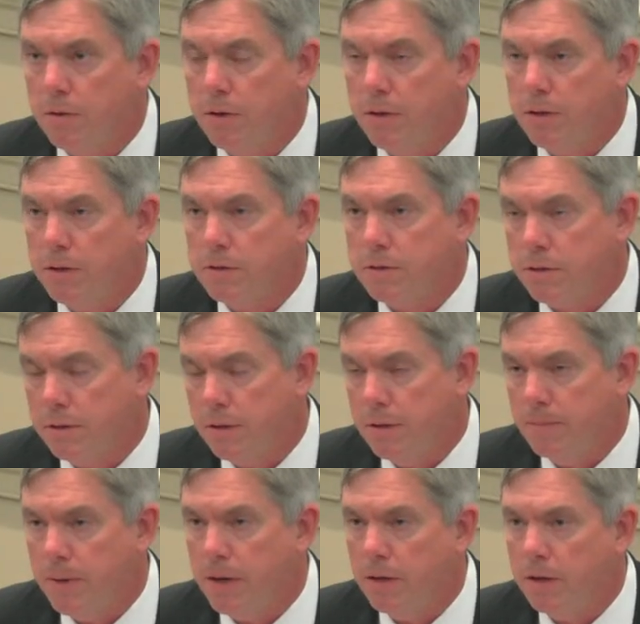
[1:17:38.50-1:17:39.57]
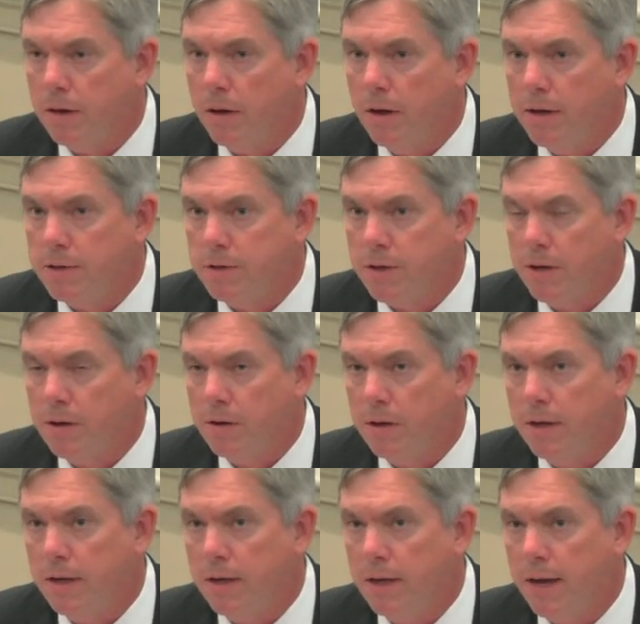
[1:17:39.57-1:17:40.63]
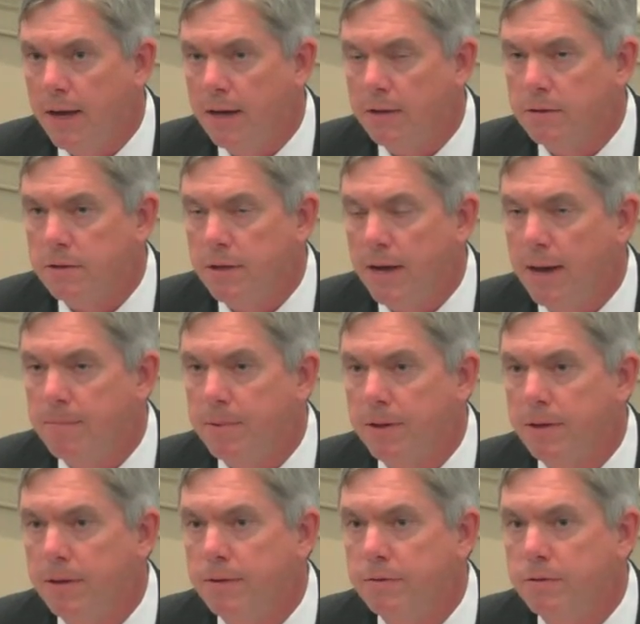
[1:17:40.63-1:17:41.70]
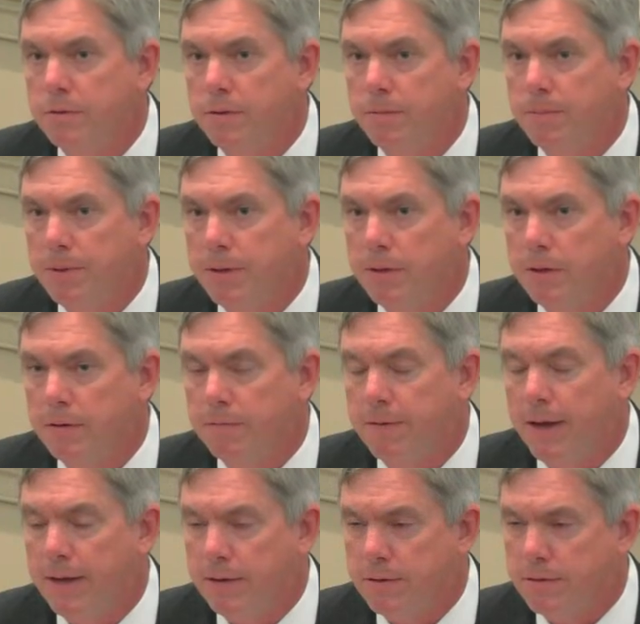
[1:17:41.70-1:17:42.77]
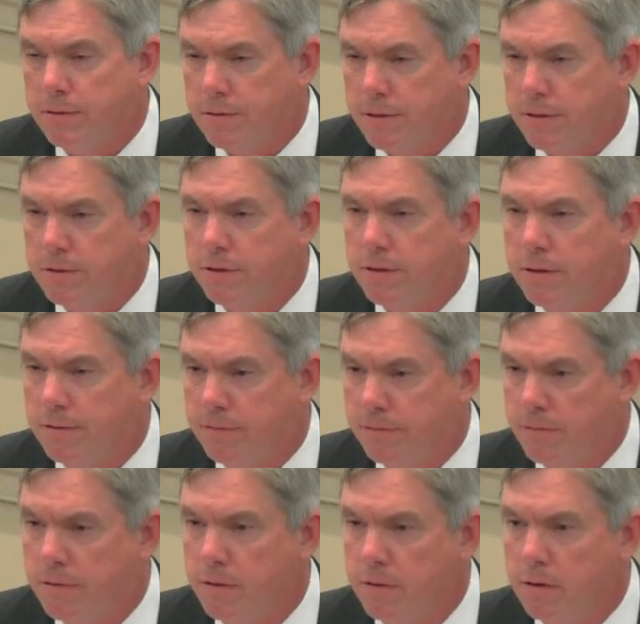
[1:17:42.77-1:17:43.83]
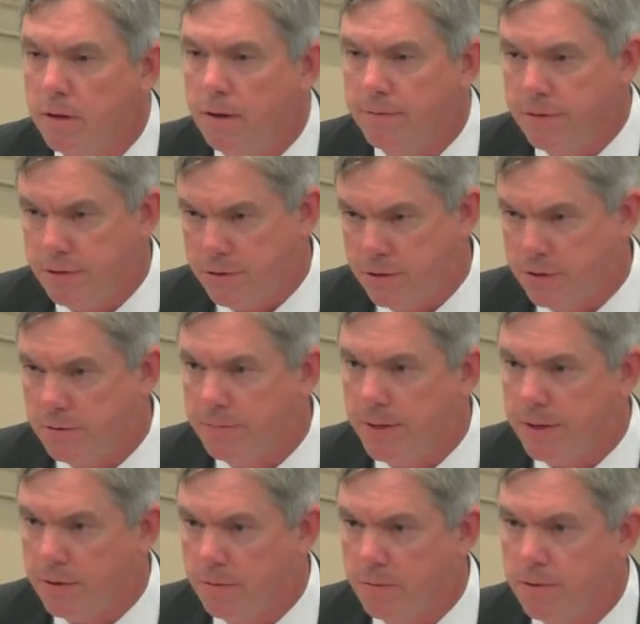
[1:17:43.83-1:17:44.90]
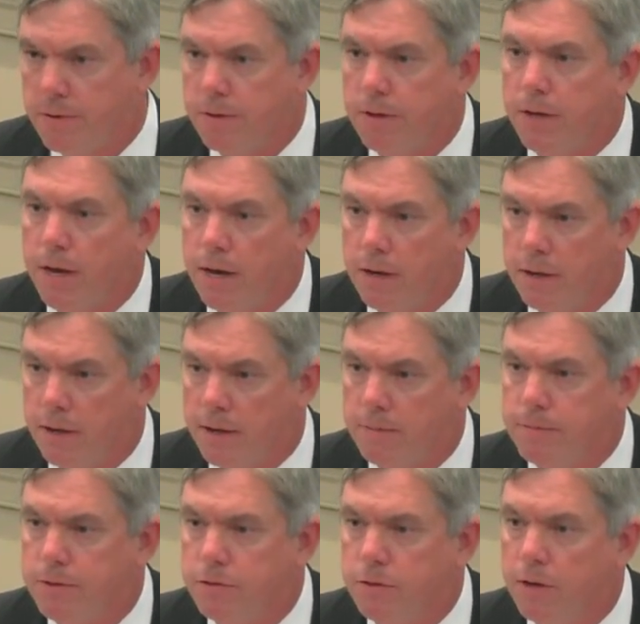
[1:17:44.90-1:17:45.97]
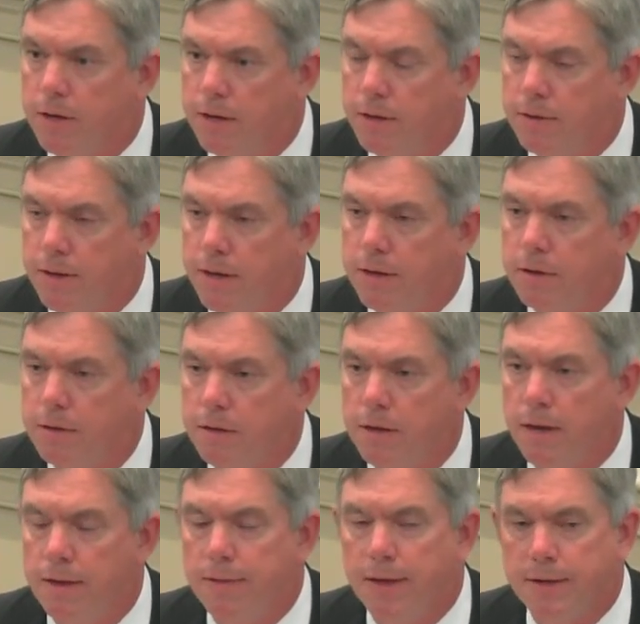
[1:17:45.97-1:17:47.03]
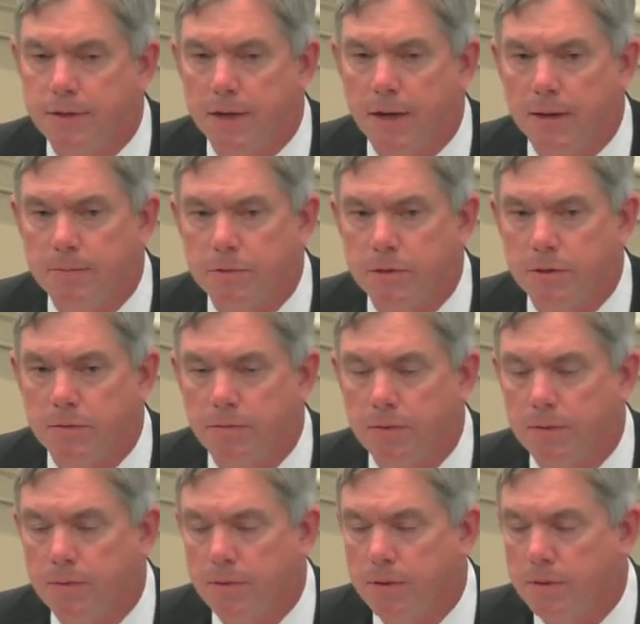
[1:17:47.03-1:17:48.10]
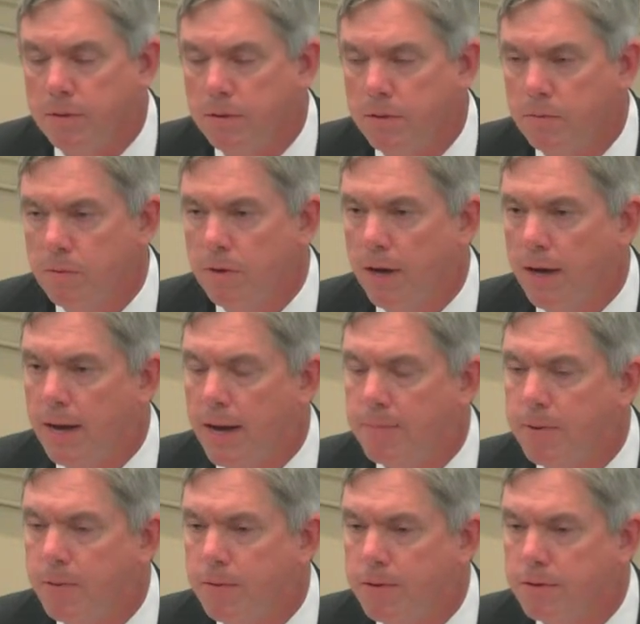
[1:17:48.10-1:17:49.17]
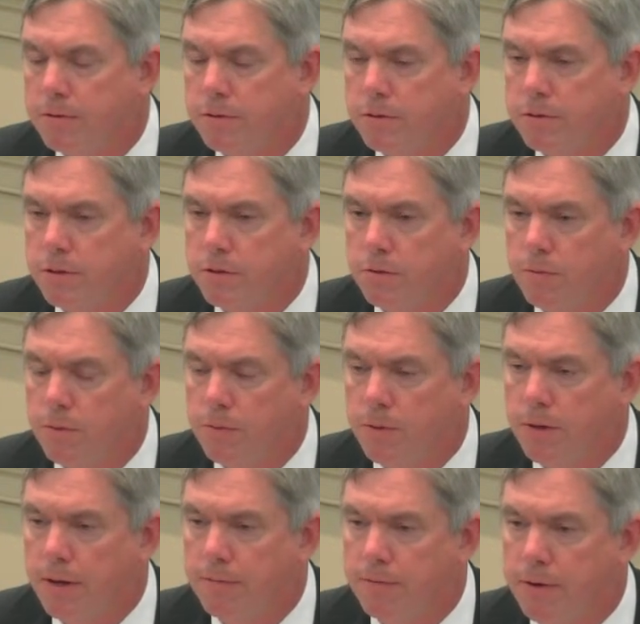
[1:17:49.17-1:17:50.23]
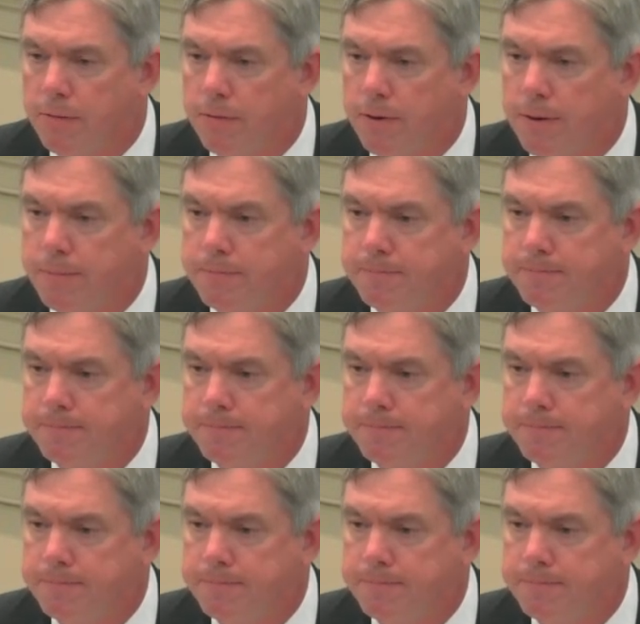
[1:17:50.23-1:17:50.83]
ordinance and Maryland law generally allows an applicant to appeal a final decision of a decision maker within the county, like Mr. Hunt at that time. So if we were not happy with this decision, we would have that right.